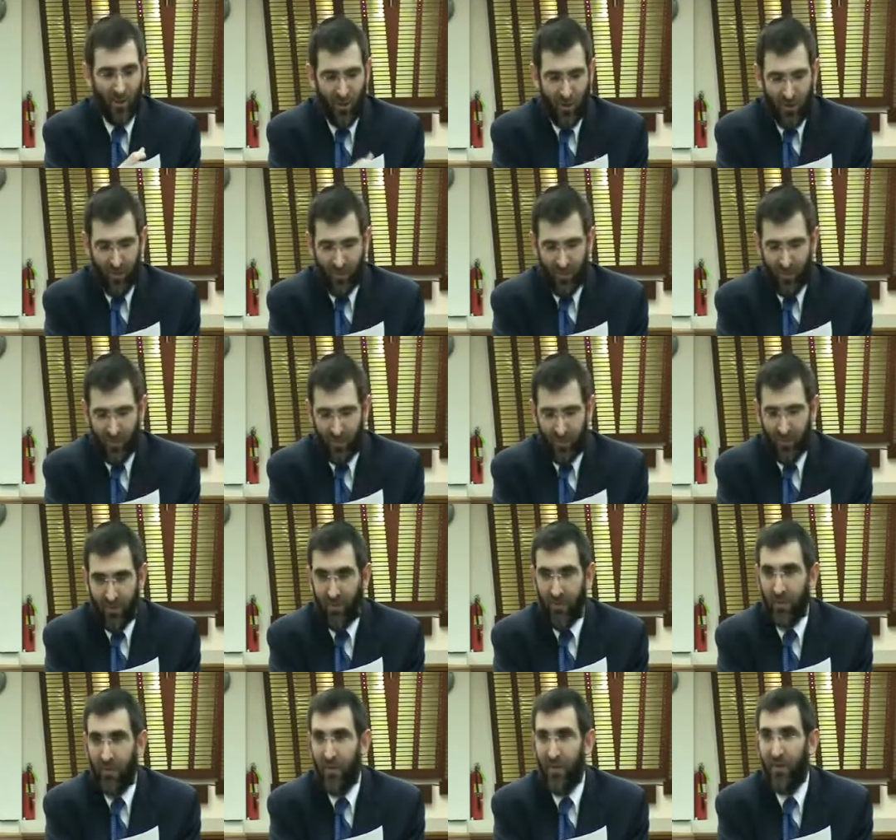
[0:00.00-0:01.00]
Good.
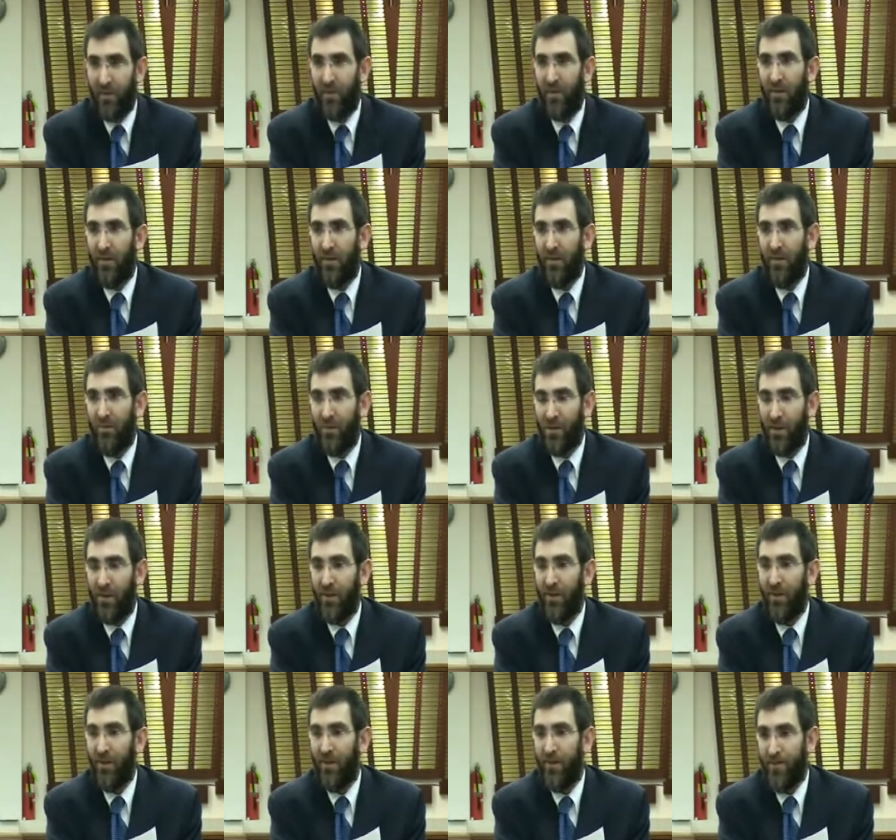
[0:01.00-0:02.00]
What's
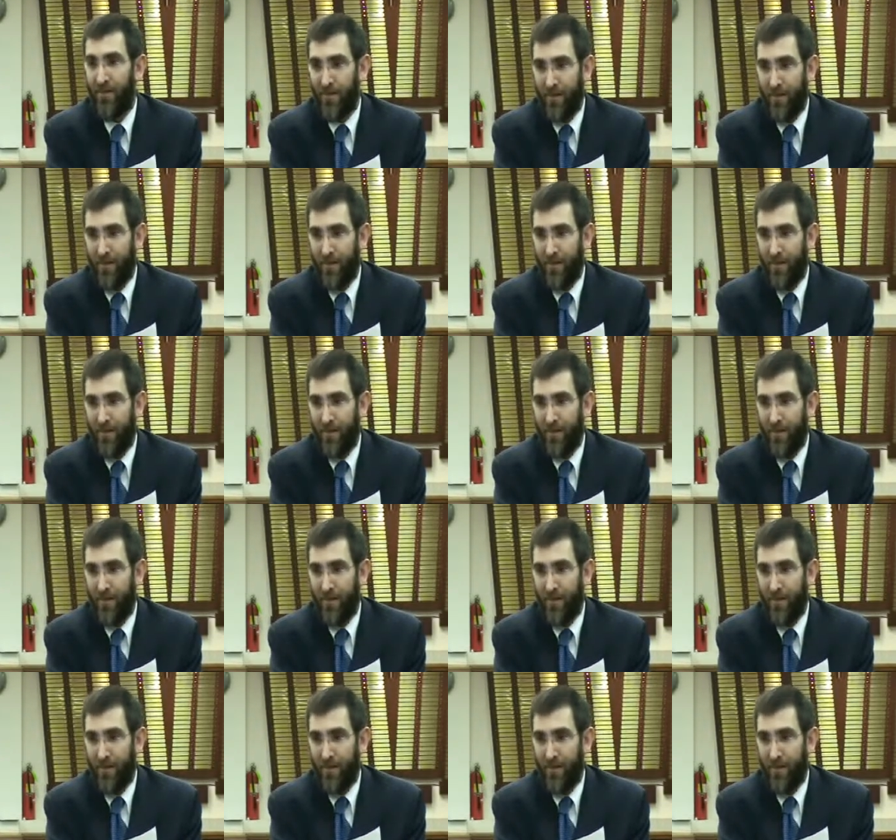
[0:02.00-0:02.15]
that?